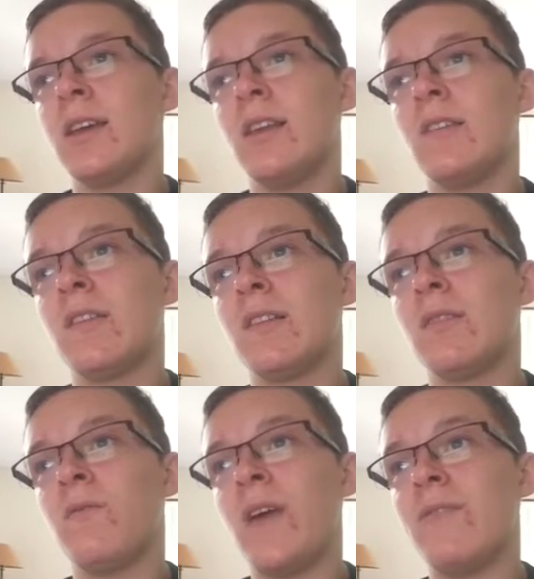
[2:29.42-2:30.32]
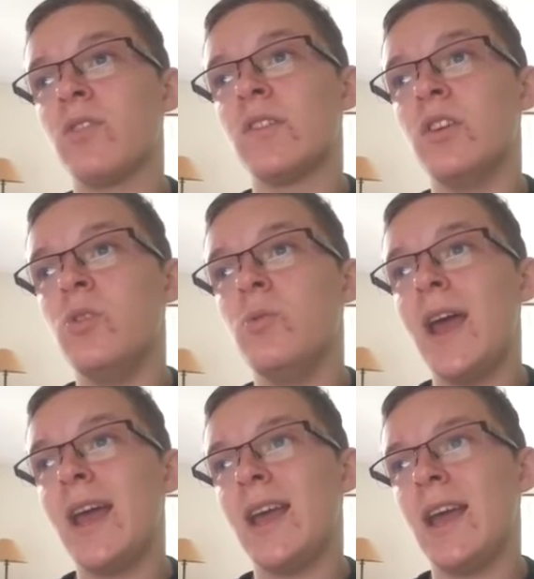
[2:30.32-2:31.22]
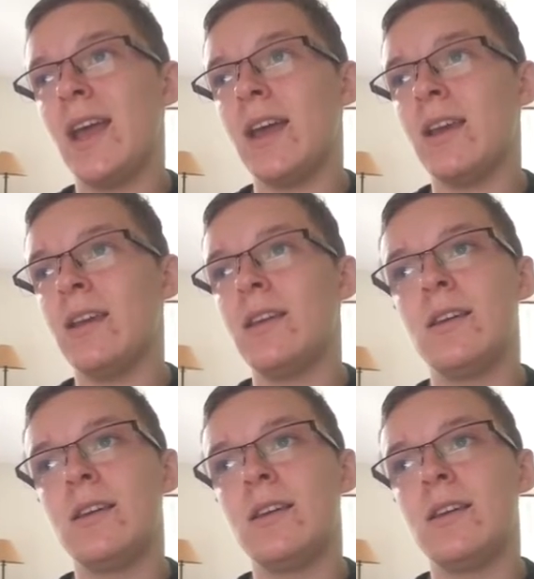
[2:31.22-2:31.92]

this favors the New Day, and